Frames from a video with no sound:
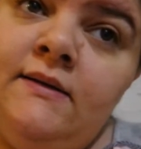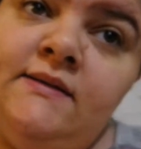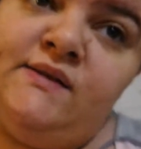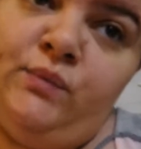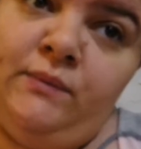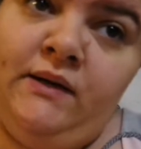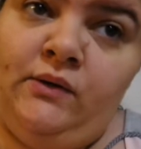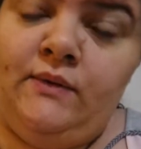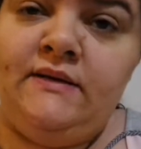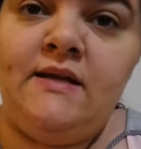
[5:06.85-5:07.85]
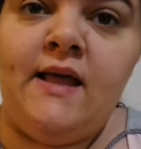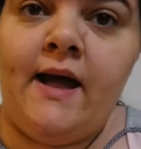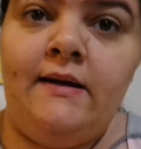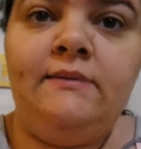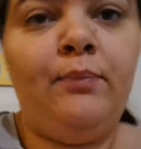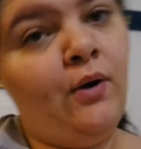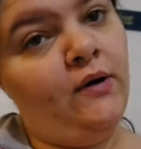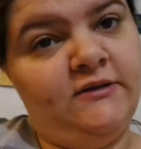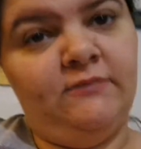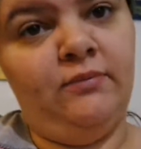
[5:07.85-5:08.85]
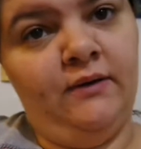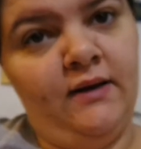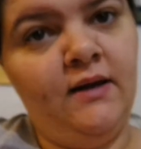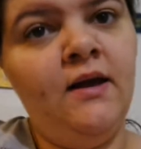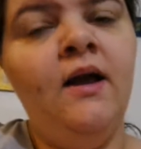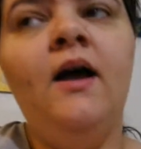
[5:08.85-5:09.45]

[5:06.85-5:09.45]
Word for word: so we'll be going to that, possibly.